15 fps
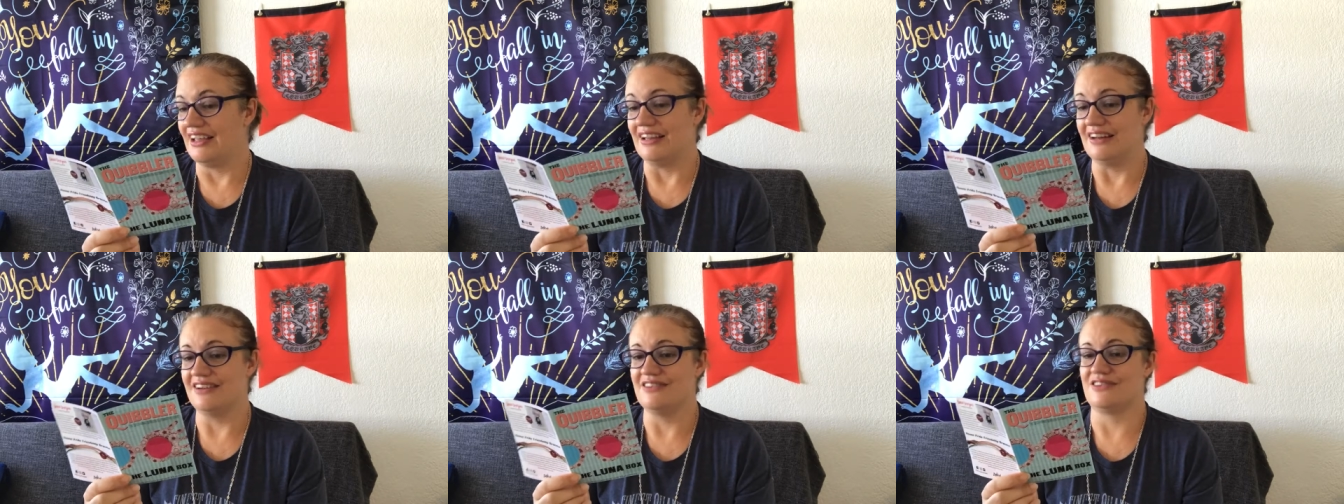
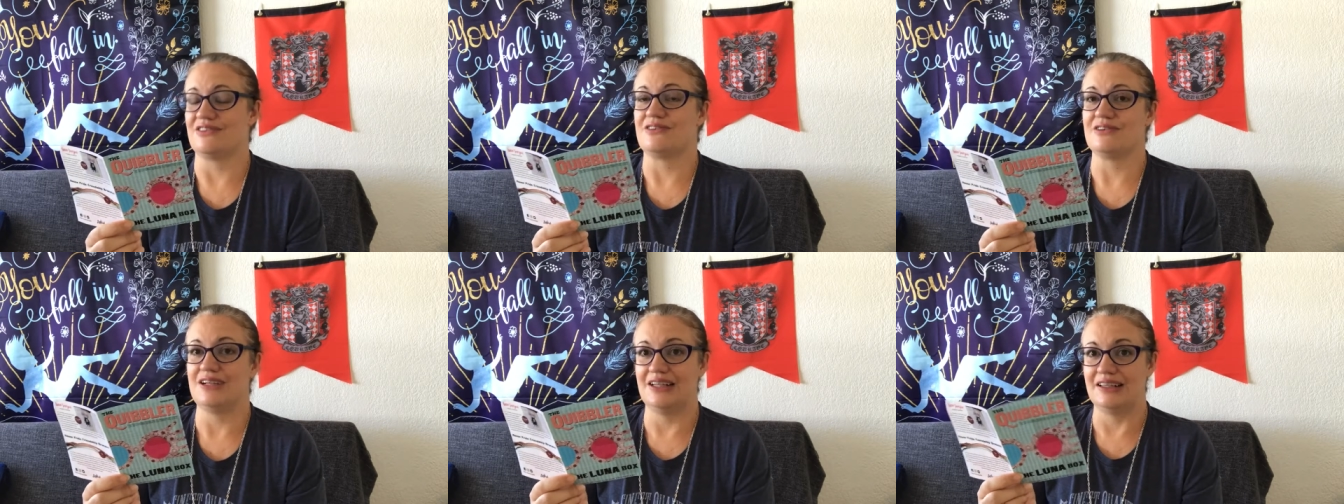It is a
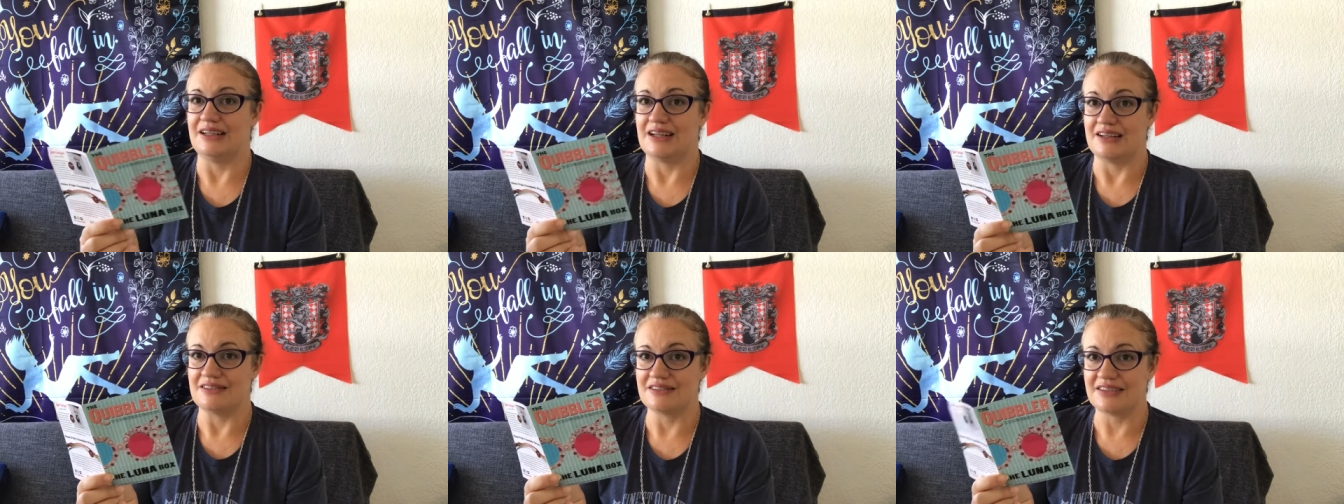really
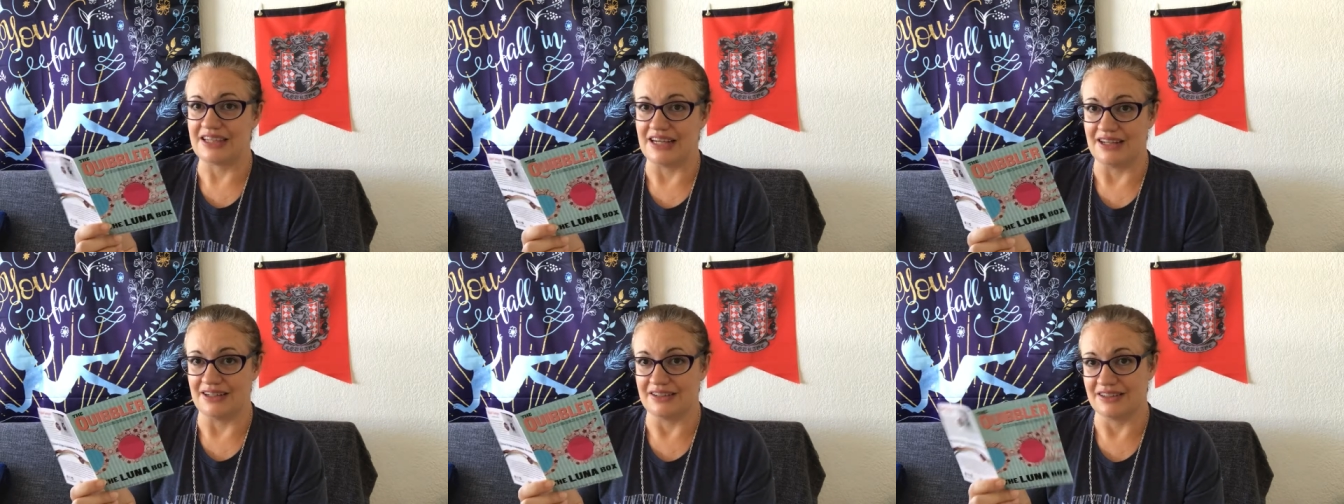nice
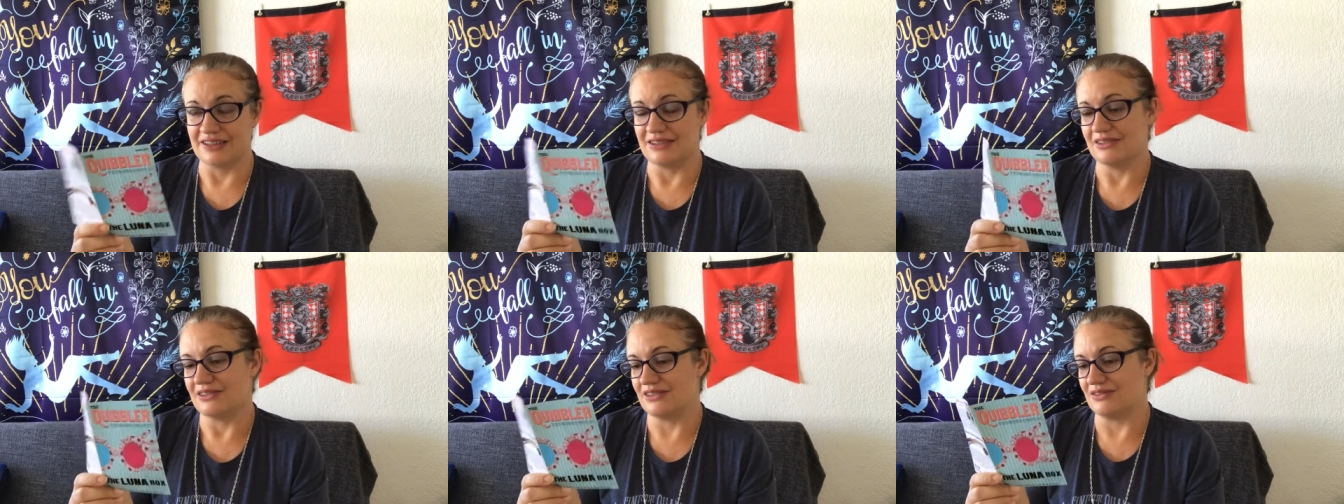candle. I
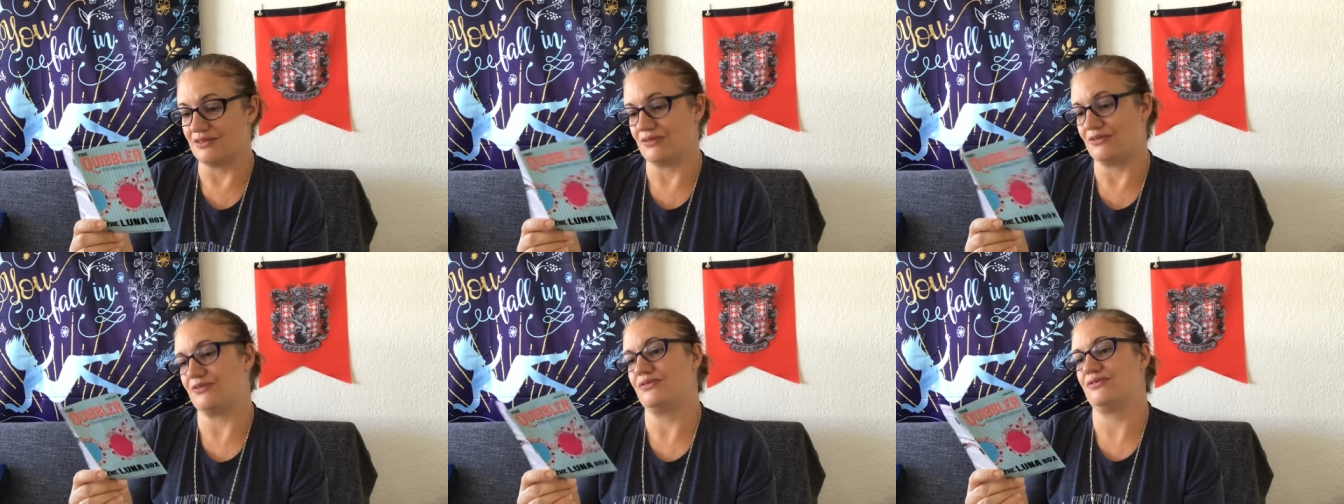don't know
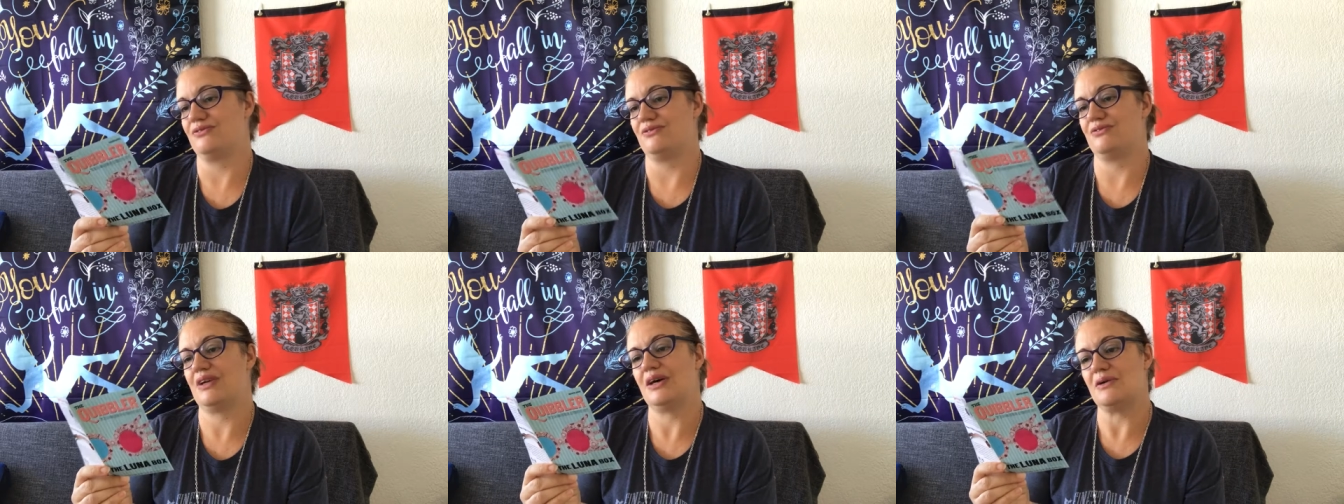
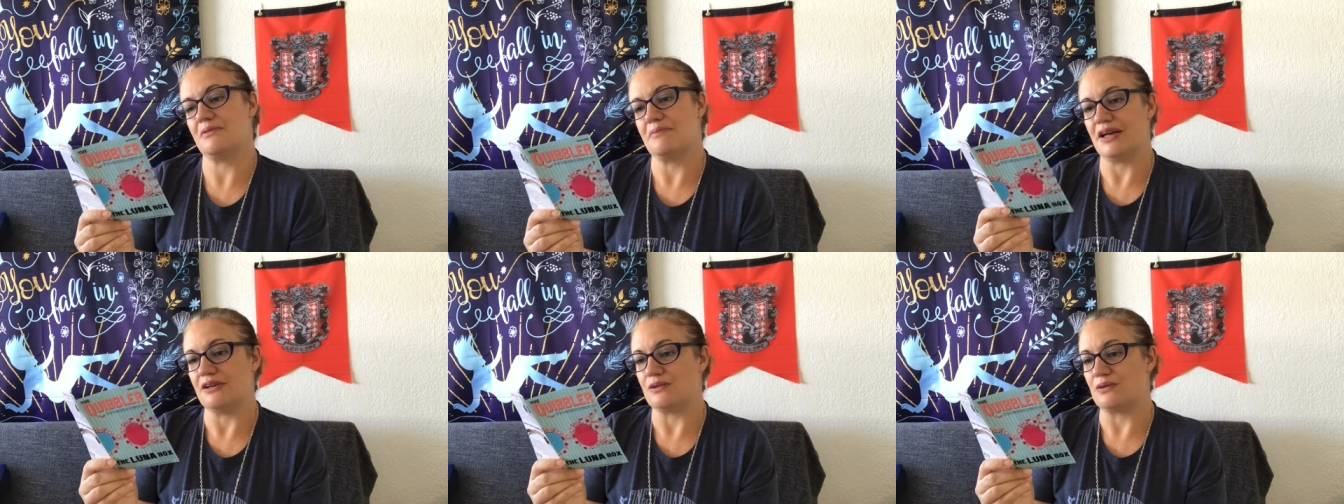if I
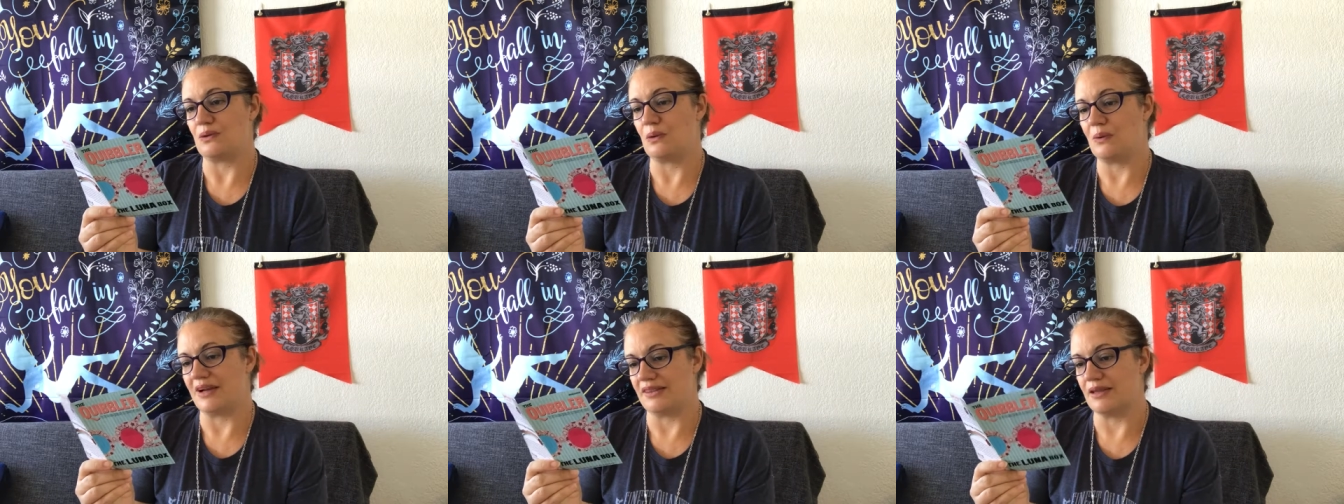would pay
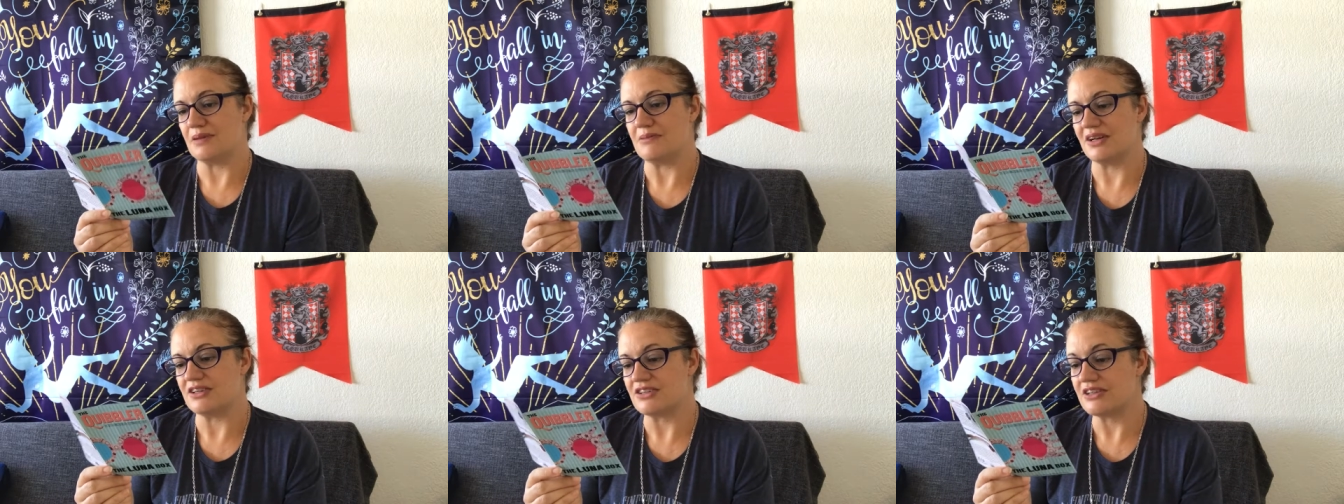quite
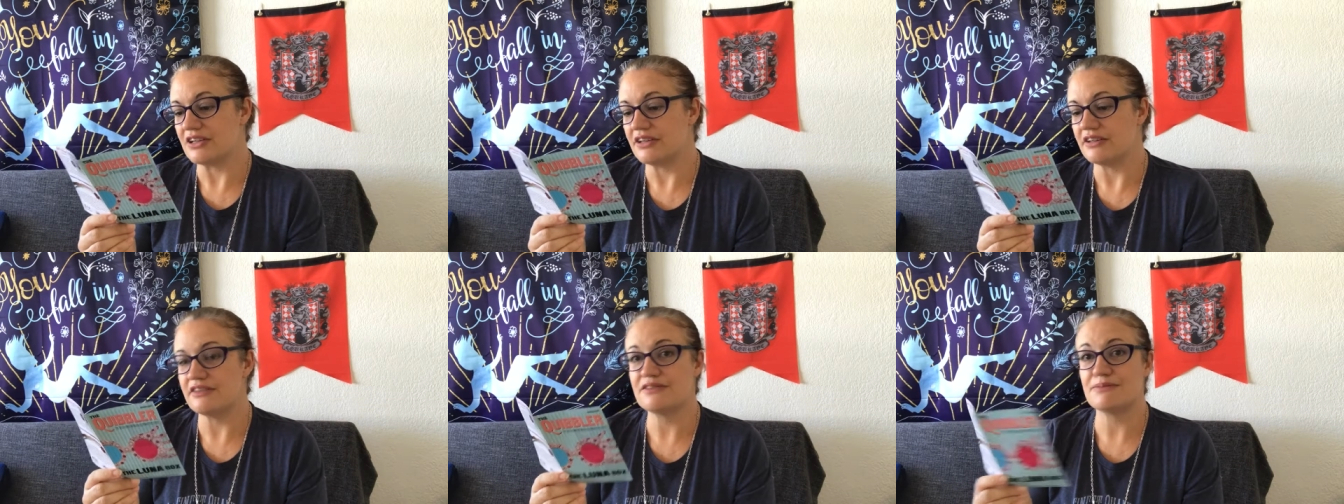that much,
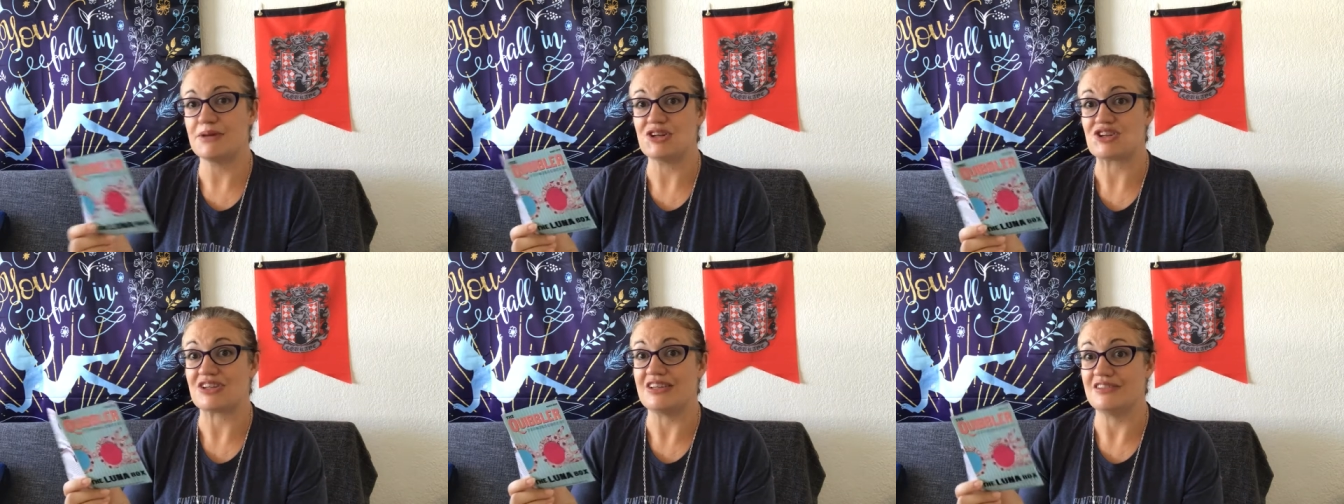
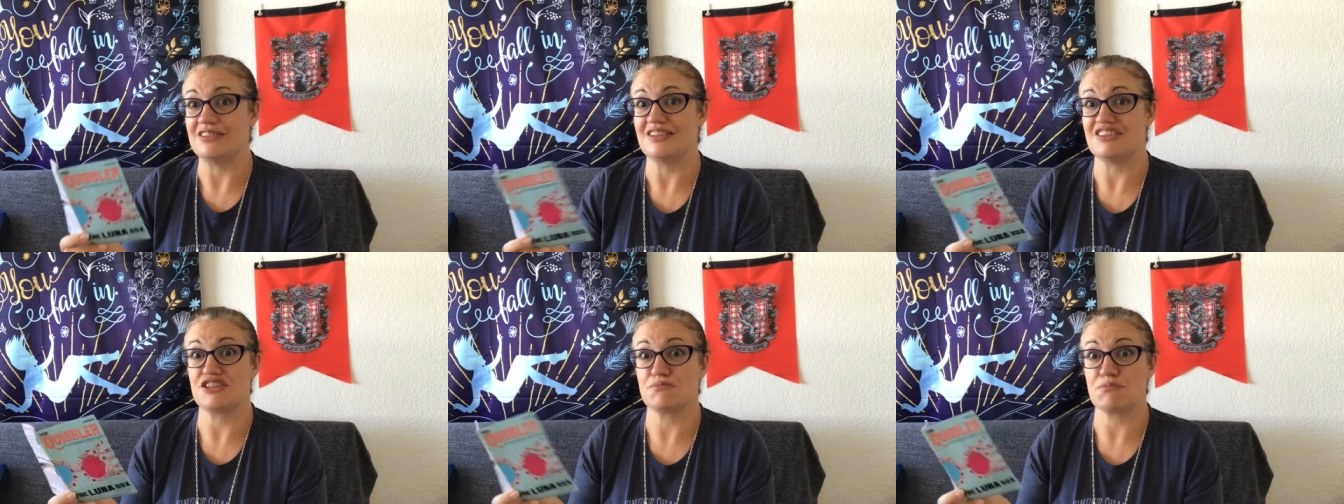especially
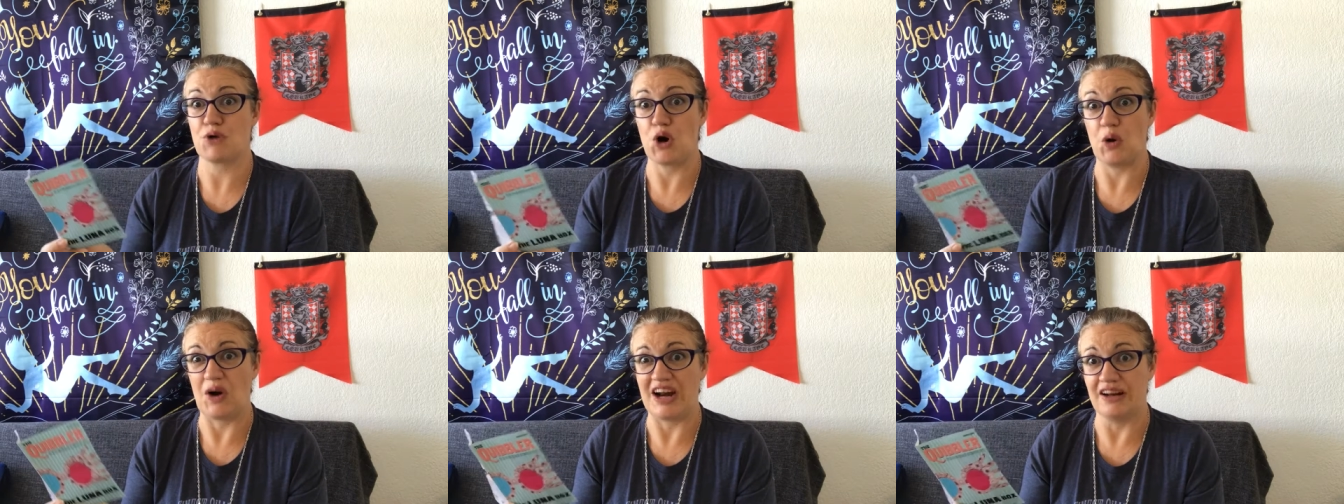since it's
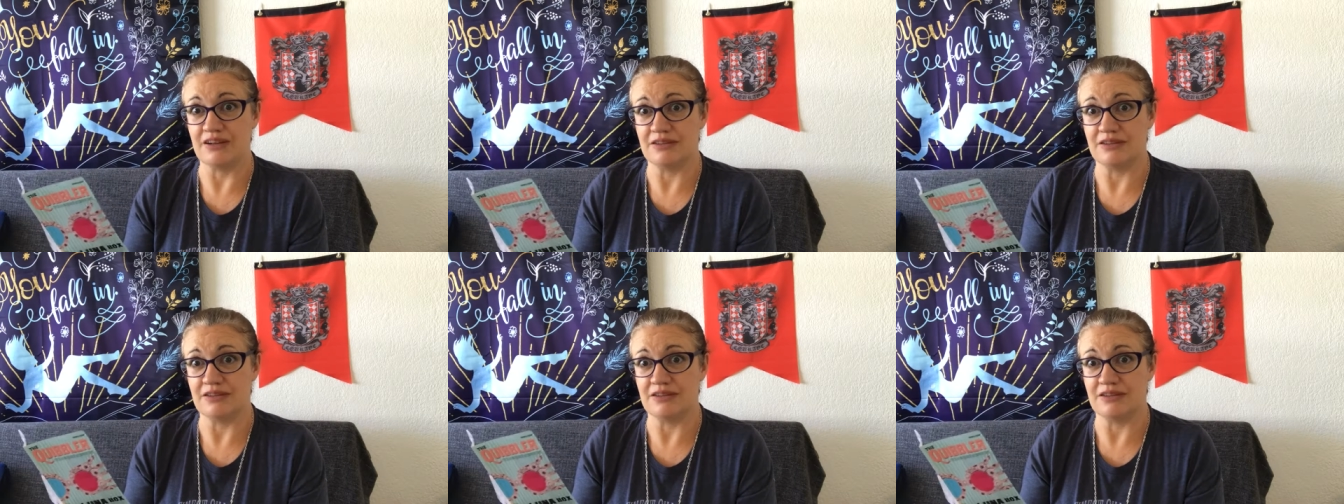broken.